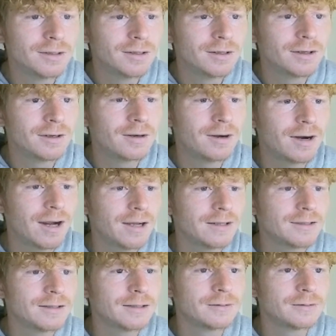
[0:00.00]

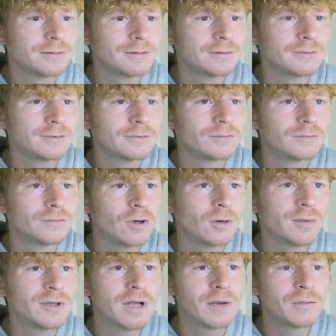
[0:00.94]
Right,
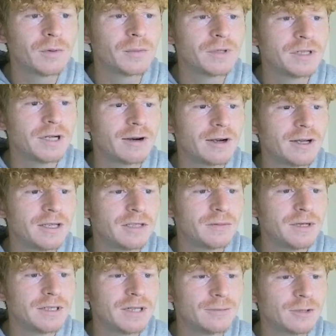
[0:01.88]
Probably take Puppeteer out, he's
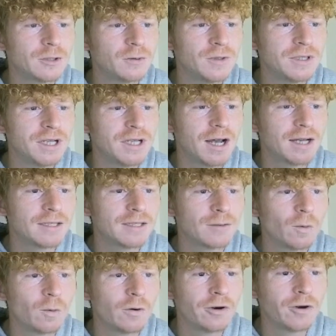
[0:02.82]
Peasy Lemon Squeezy, guys. I'm
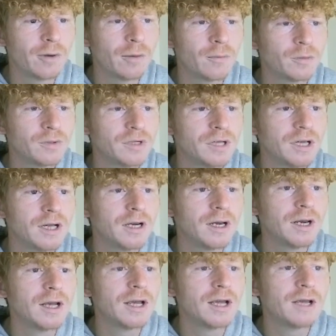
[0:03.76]
not worried about Puppeteer.
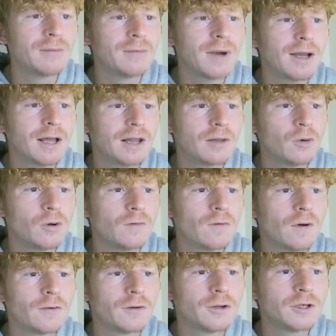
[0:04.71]
He might get the move
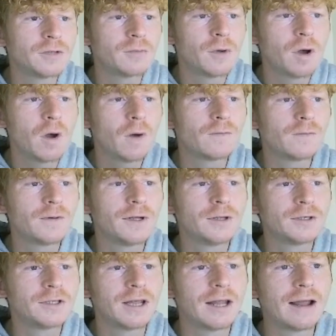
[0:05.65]
off on us, but hopefully he
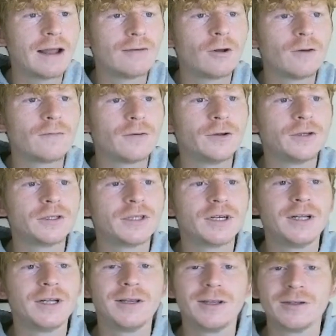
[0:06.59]
doesn't get the level off on us,
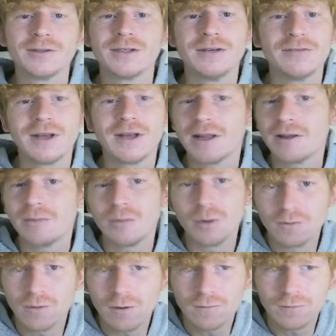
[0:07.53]
and he doesn't even get the
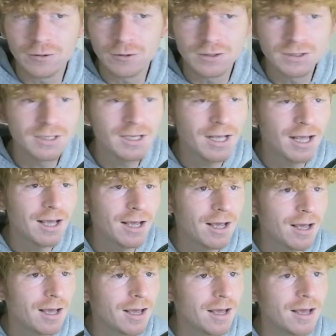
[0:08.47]
move off on us. Yeah,
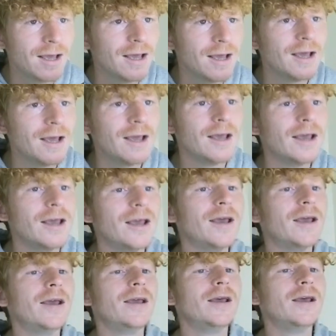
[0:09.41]
yeah,
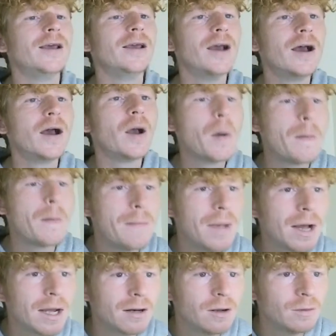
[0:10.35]
yeah,
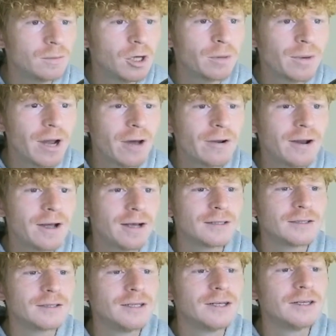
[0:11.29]
Bedlam coming out
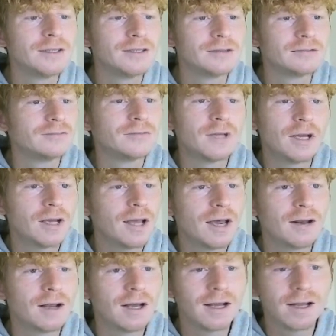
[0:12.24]
next is,
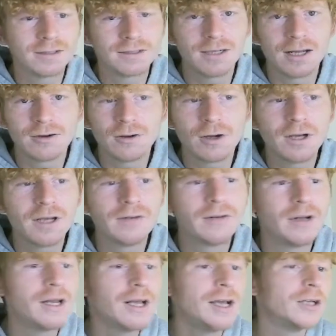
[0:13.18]
again, like I said, not
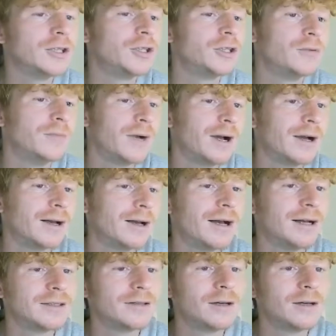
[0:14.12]
even an issue, my guys.